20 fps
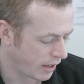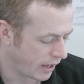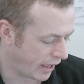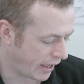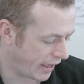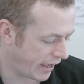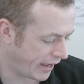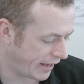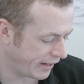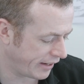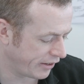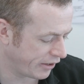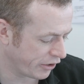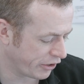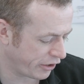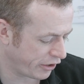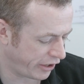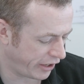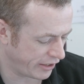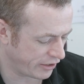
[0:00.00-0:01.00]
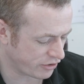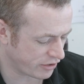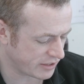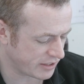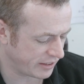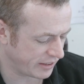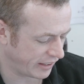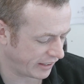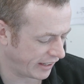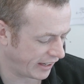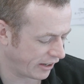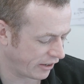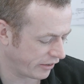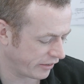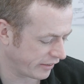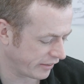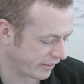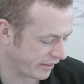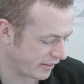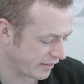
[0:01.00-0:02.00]
Uh, and another interesting thing here
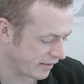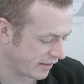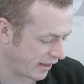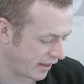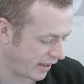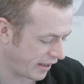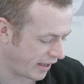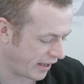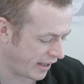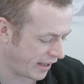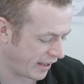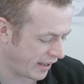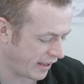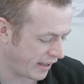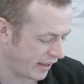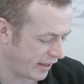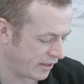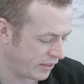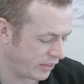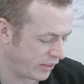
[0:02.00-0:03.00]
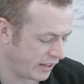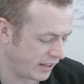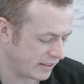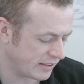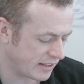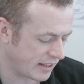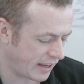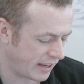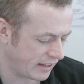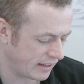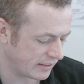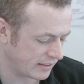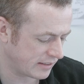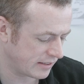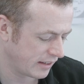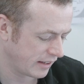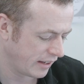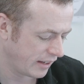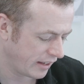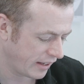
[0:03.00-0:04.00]
is it says, uh, in these
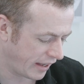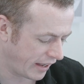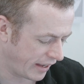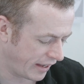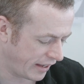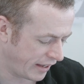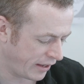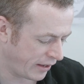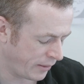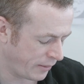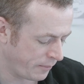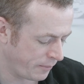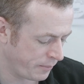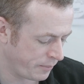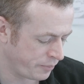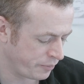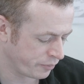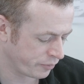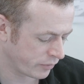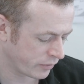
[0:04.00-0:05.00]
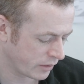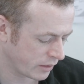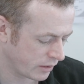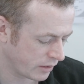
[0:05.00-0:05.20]
days, um,